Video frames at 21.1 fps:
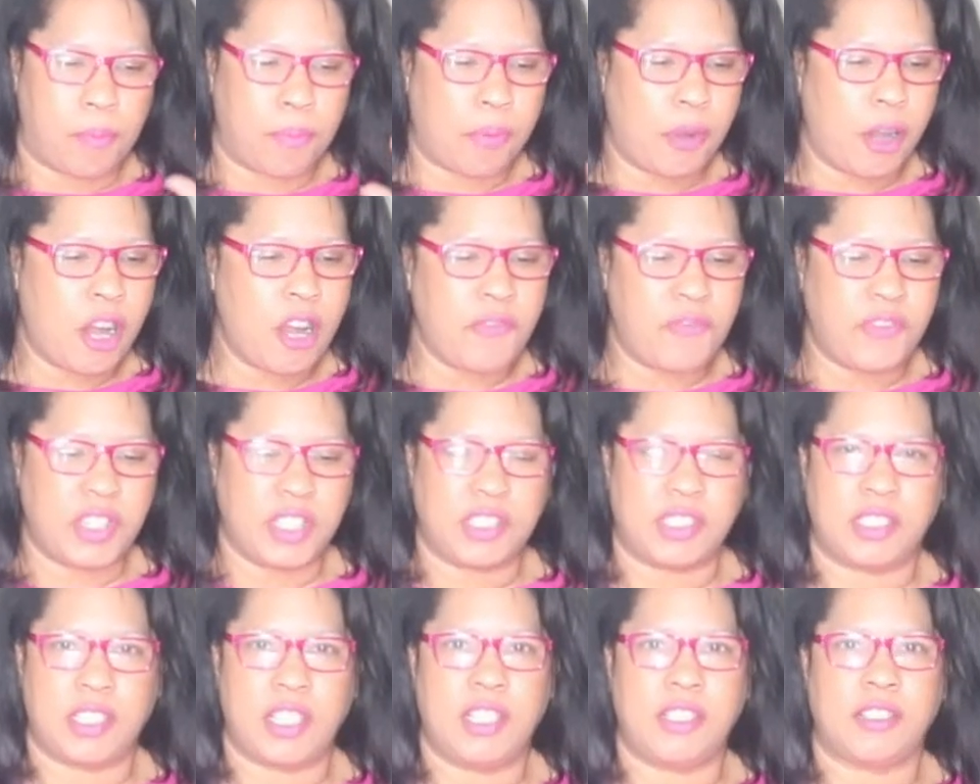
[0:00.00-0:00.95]
Perfect
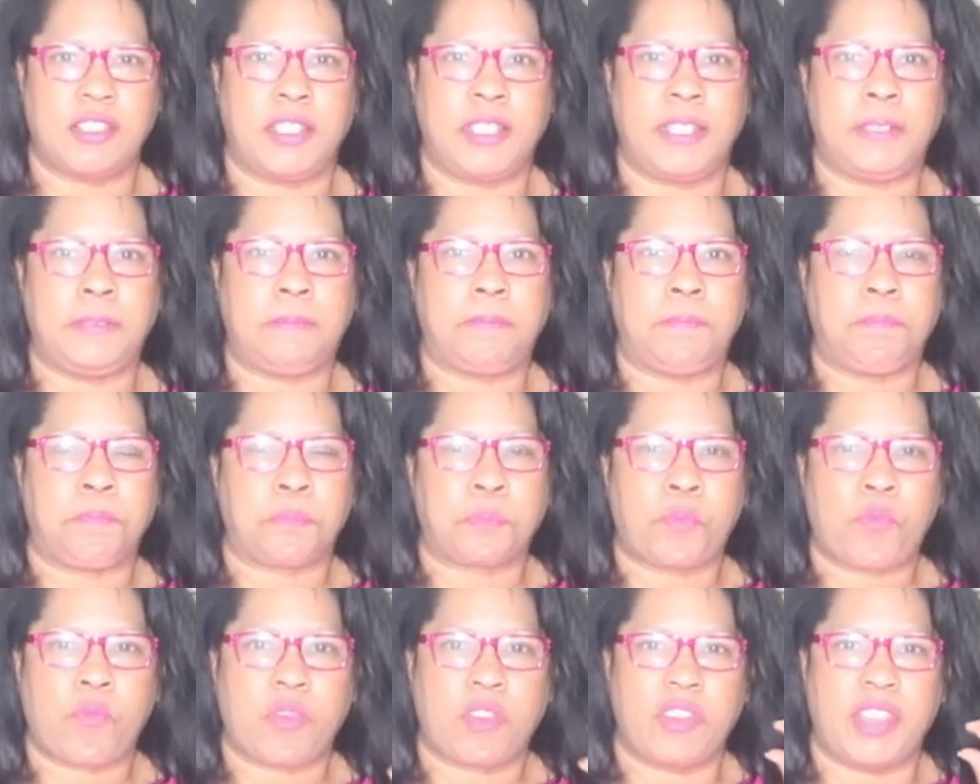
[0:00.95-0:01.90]
seasoning.
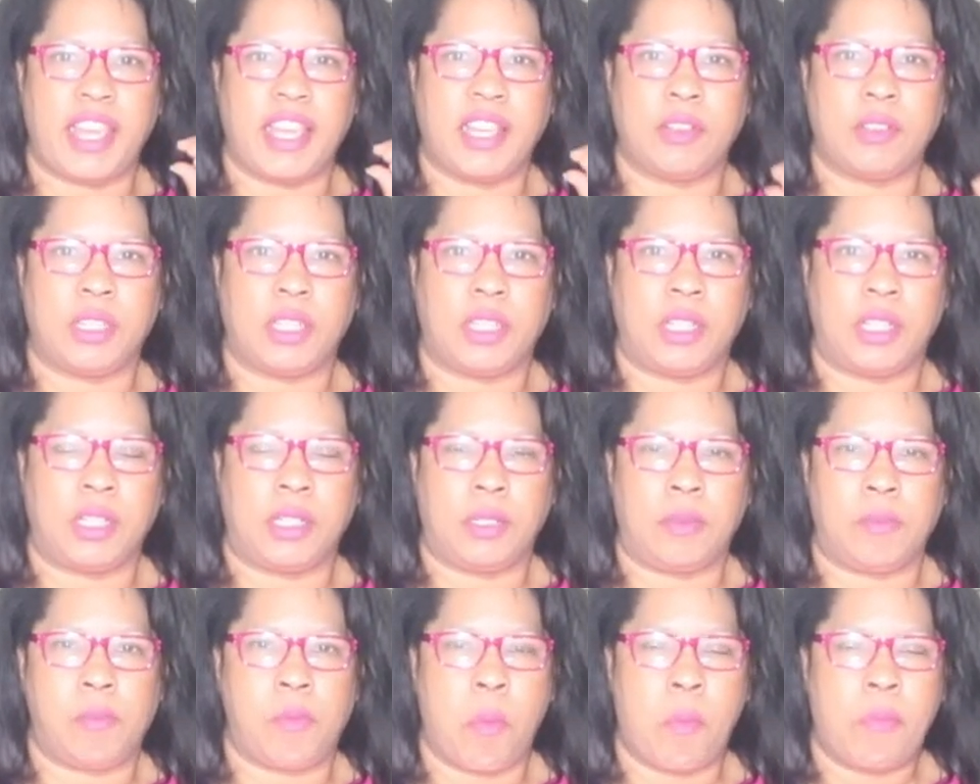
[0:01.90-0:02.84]

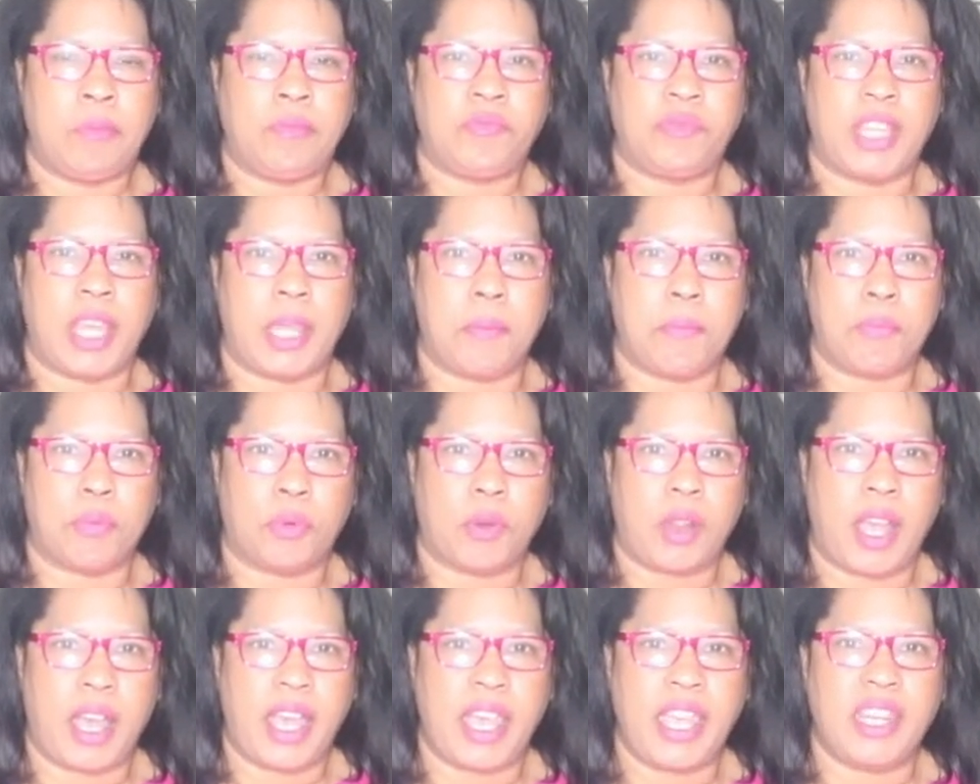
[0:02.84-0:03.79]
That
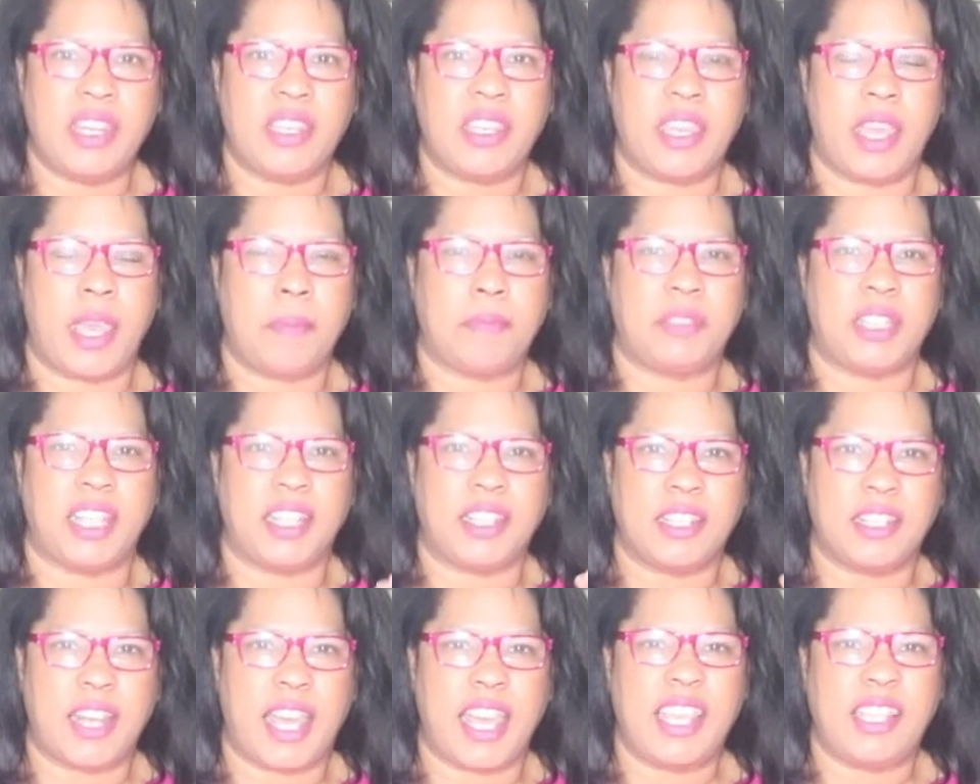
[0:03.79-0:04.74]
brine kept it
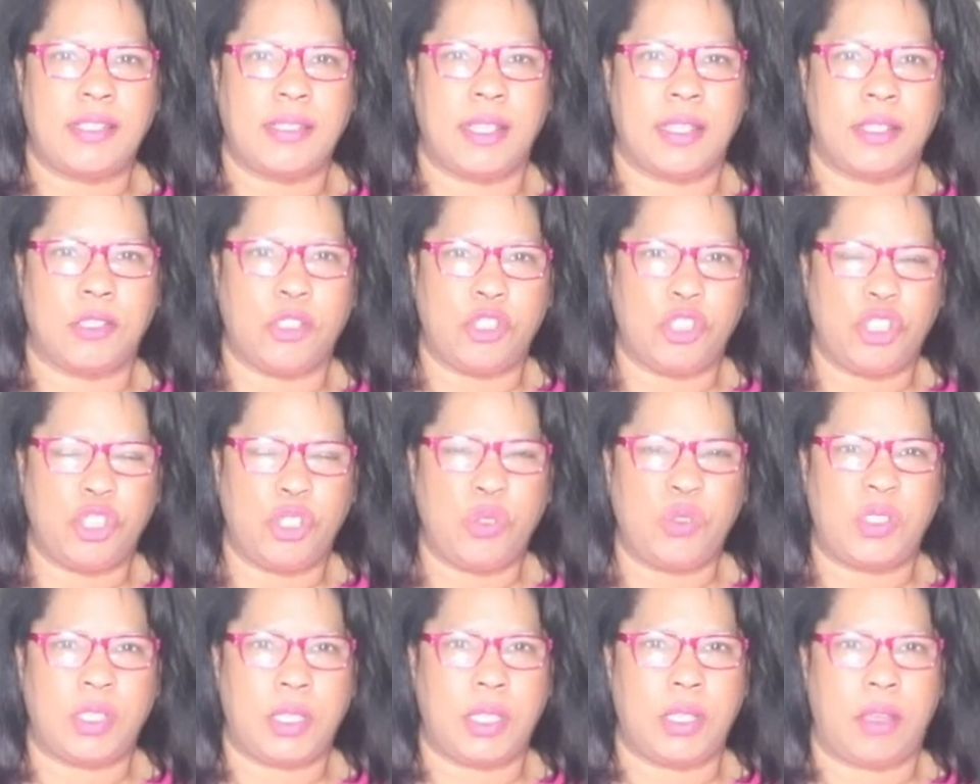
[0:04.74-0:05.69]
nice and
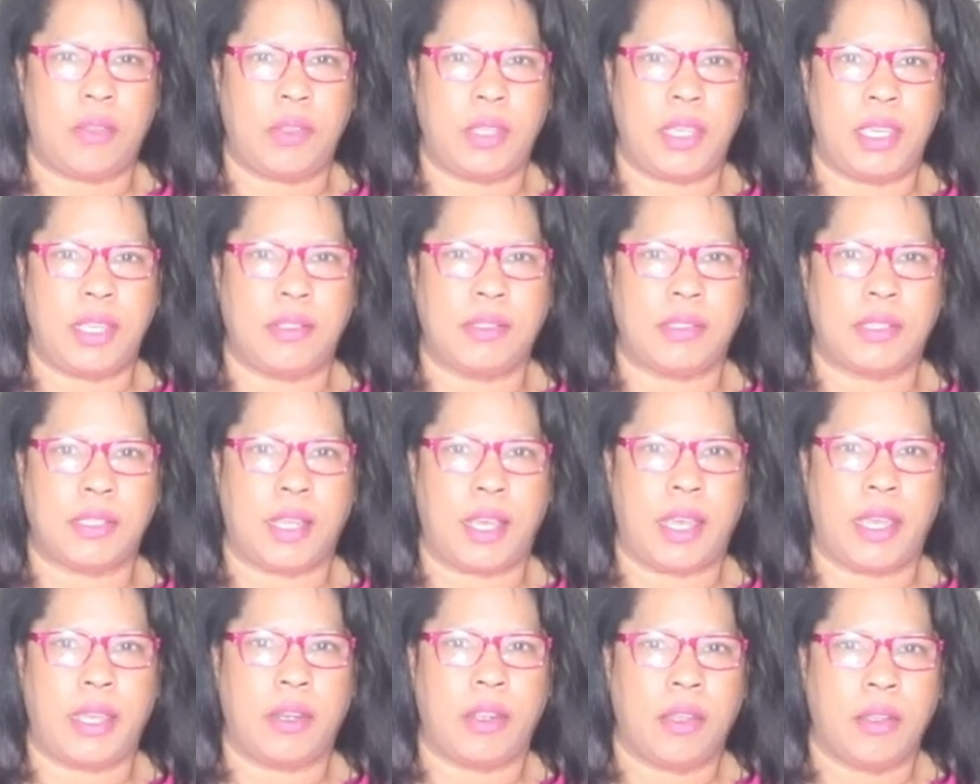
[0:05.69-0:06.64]
juicy on the
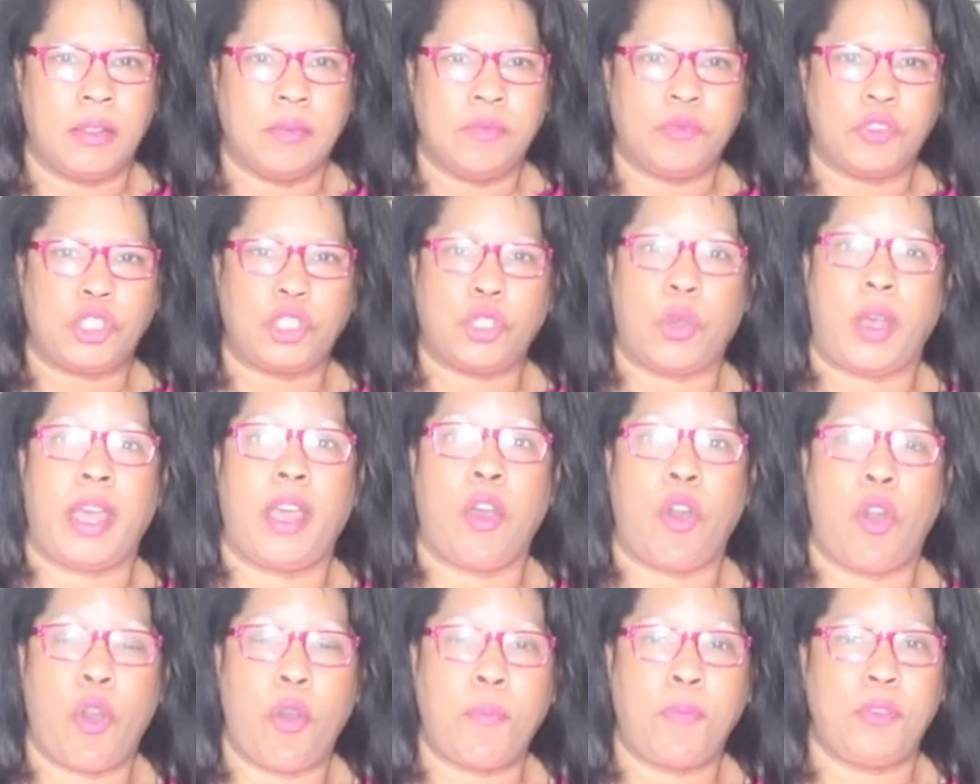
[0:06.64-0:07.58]
inside. So I
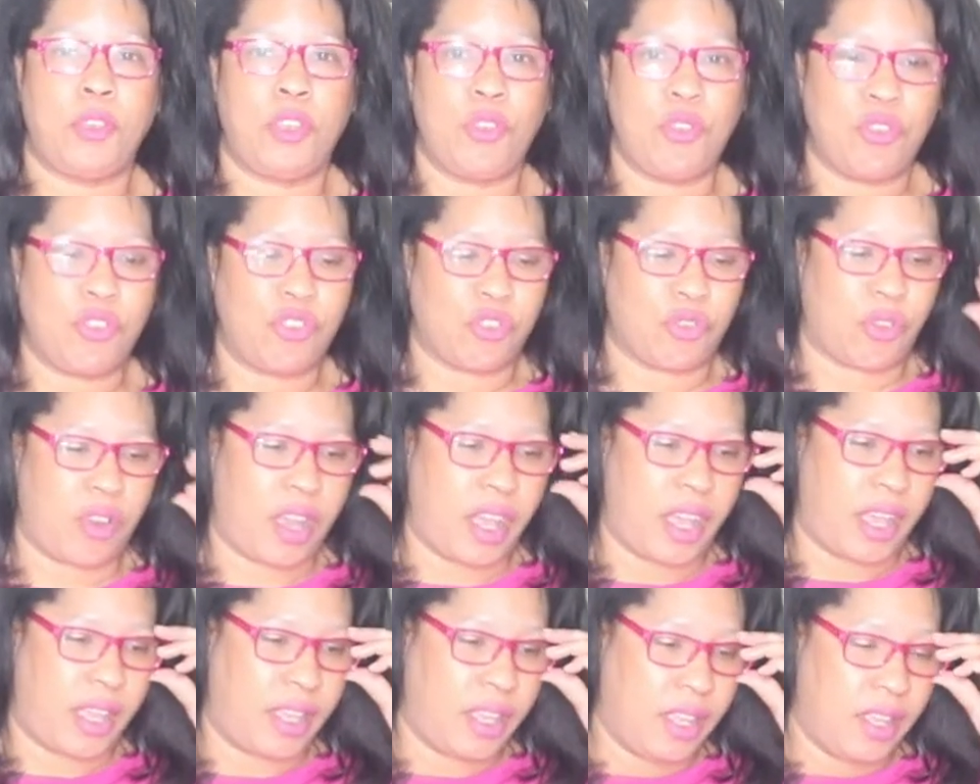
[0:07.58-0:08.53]
hope you
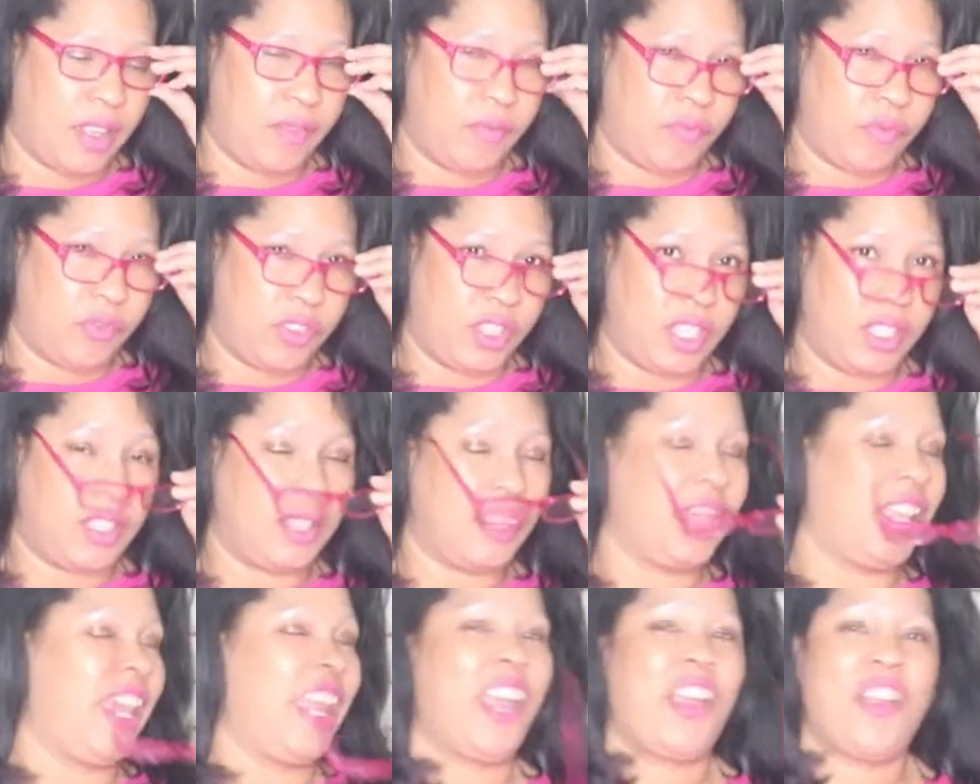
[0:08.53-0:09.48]
try
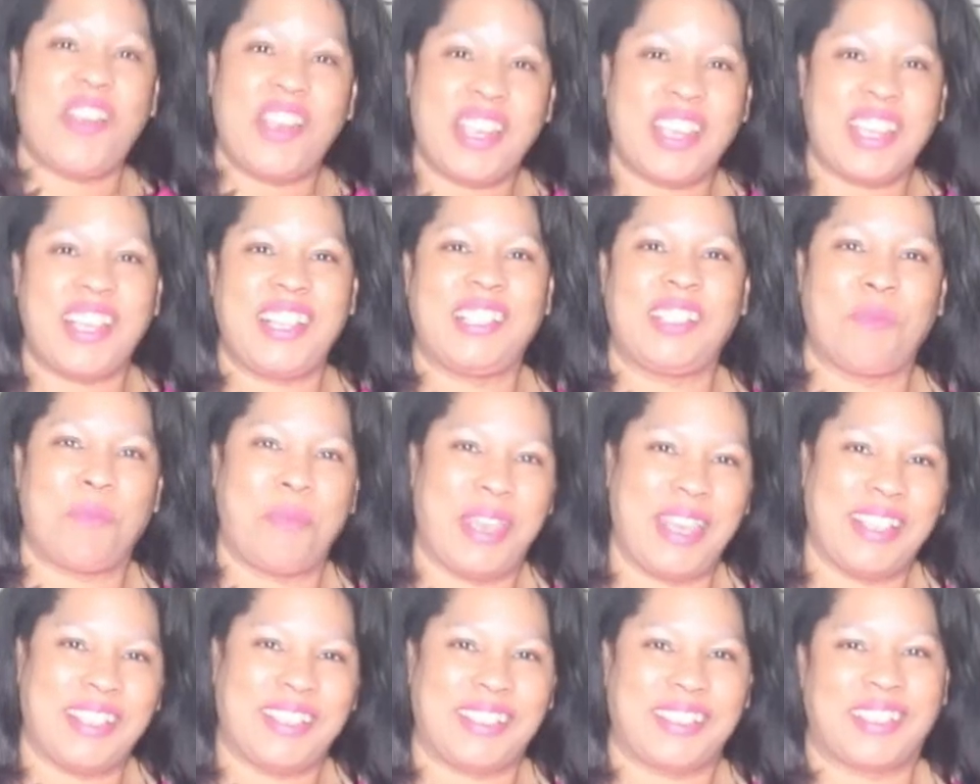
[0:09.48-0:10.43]
Erika's
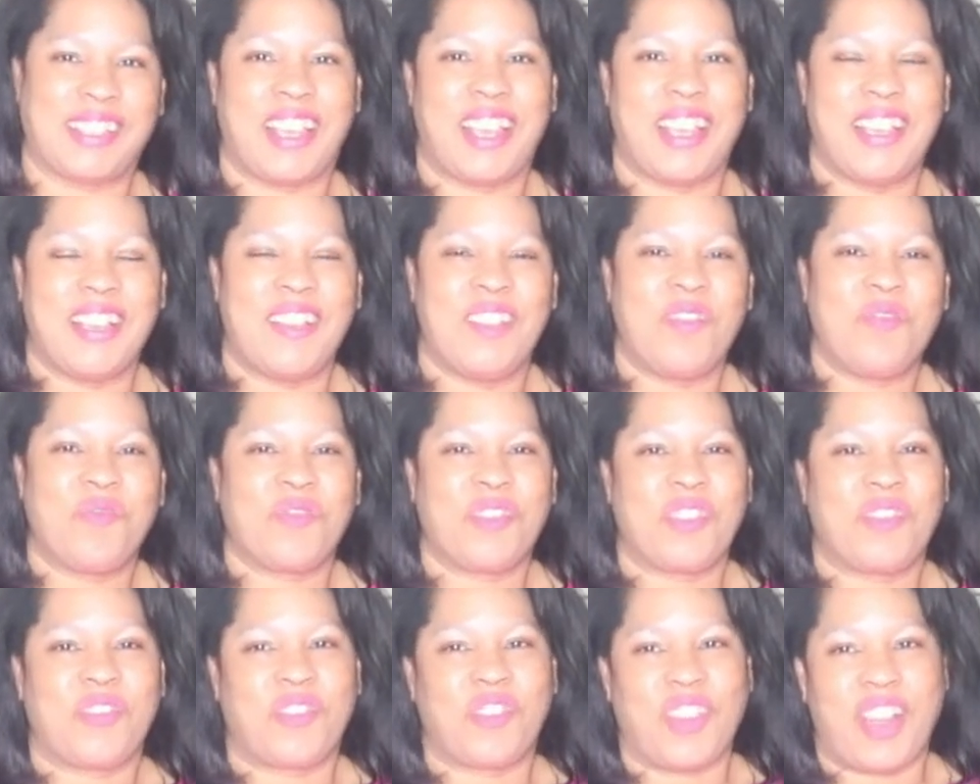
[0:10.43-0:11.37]
best
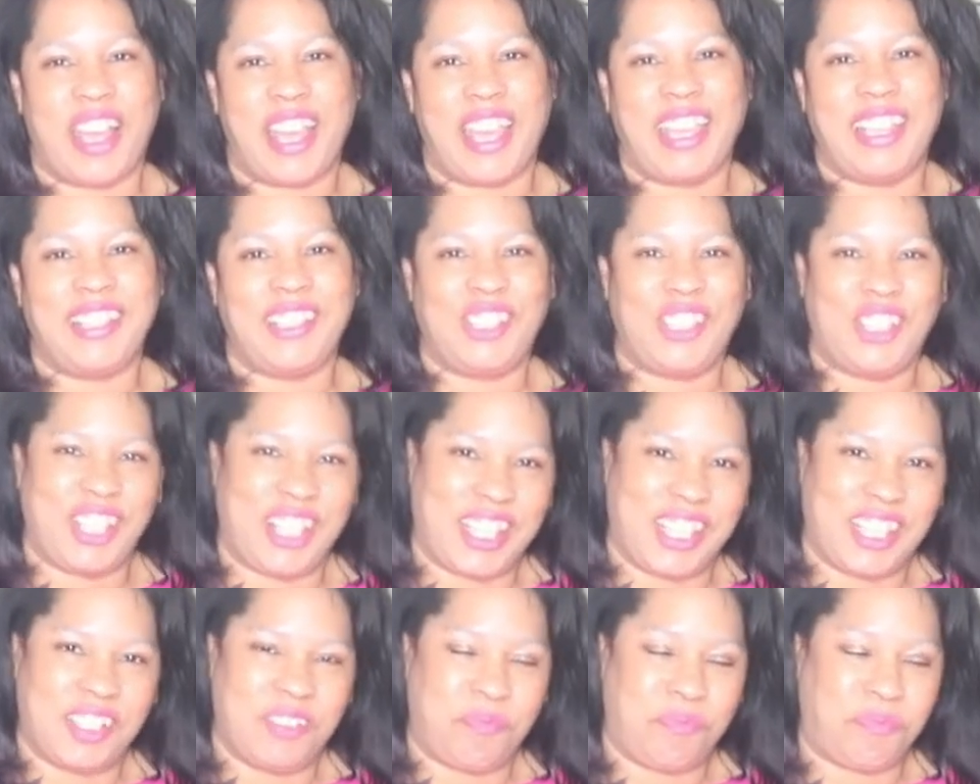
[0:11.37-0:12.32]
fried chicken.